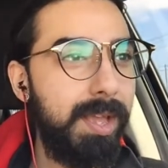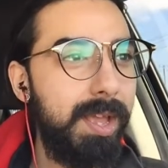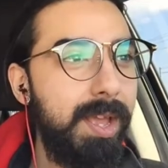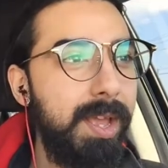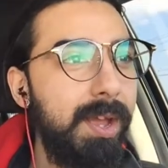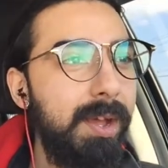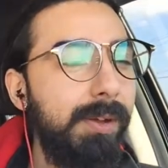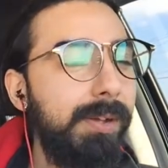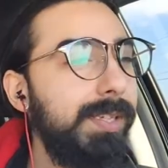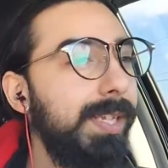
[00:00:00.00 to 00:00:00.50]

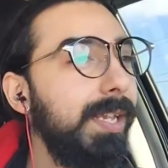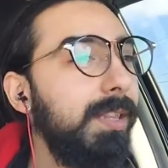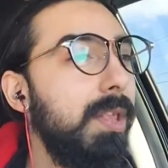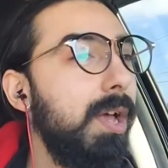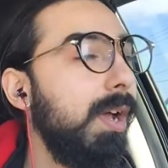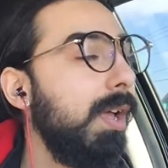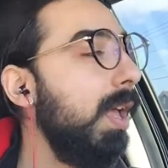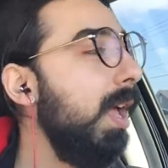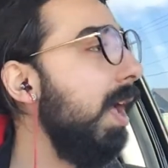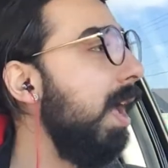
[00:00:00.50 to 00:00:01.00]
It was like,
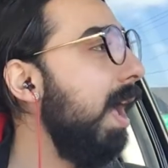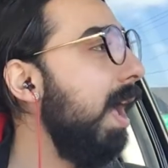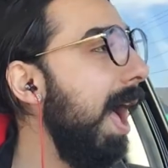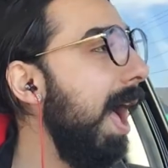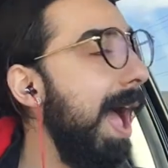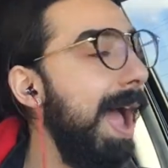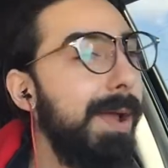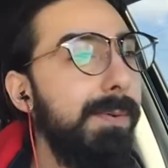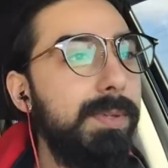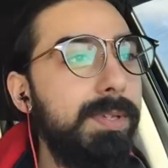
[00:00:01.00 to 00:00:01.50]
look,
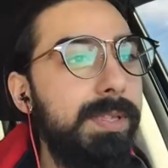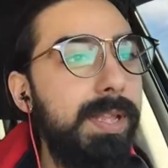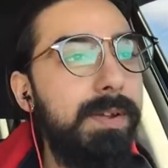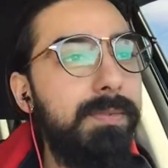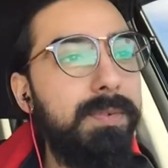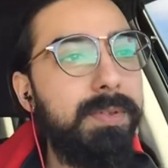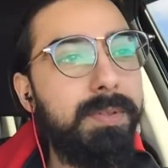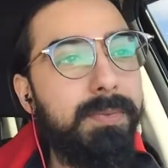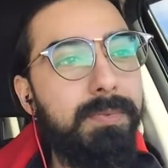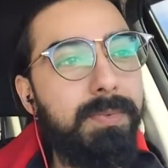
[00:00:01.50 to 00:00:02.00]
I was
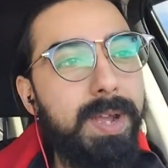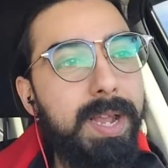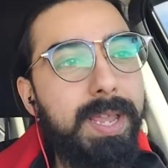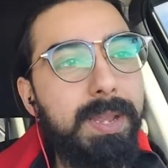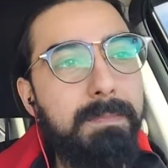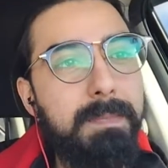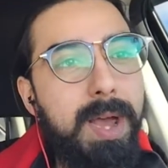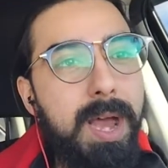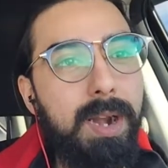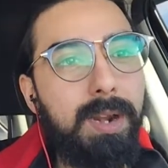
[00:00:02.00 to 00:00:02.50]
never the
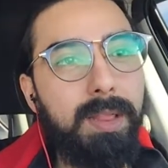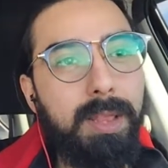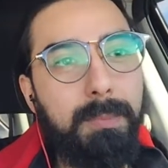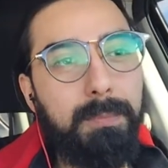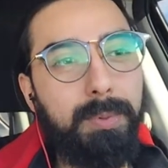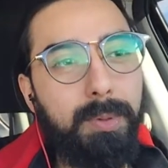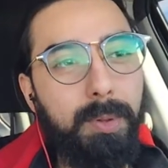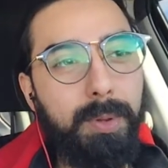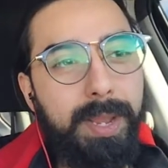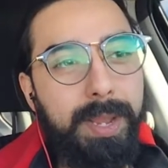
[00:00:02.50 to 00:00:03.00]
fucking model
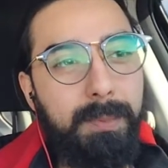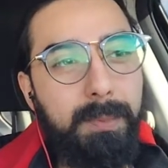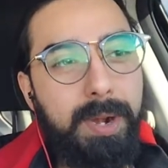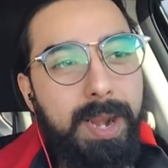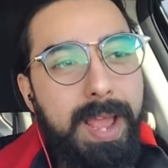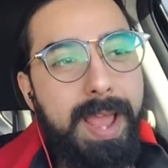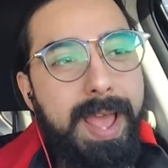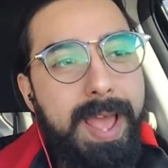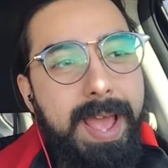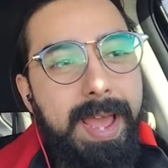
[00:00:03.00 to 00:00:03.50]
employee
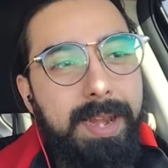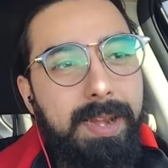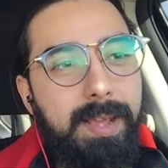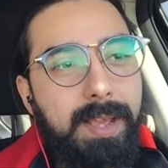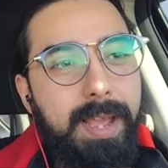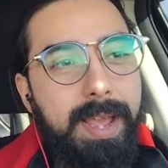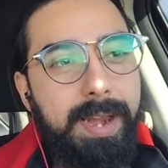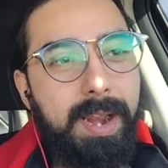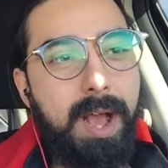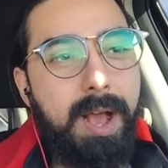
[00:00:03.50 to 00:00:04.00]
when I
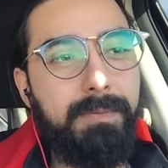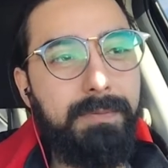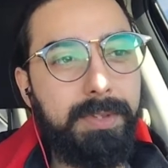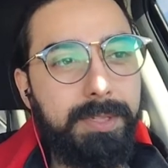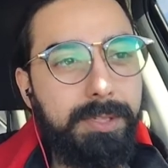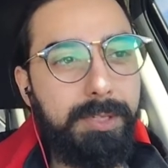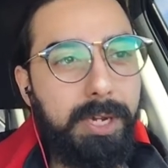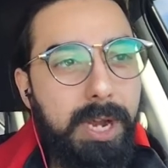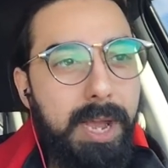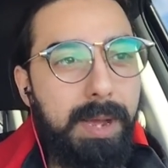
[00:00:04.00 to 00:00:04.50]
had an
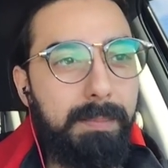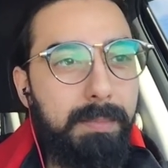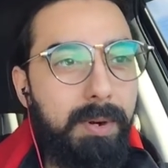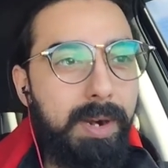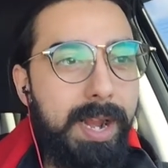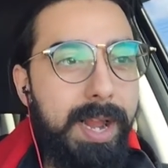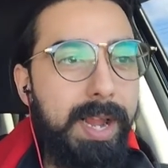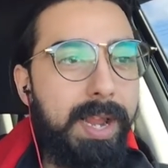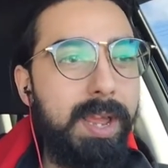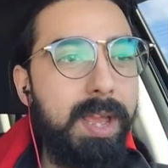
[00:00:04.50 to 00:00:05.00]
office job,
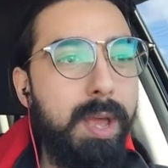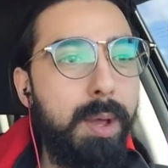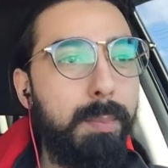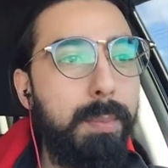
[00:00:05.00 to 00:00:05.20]
right?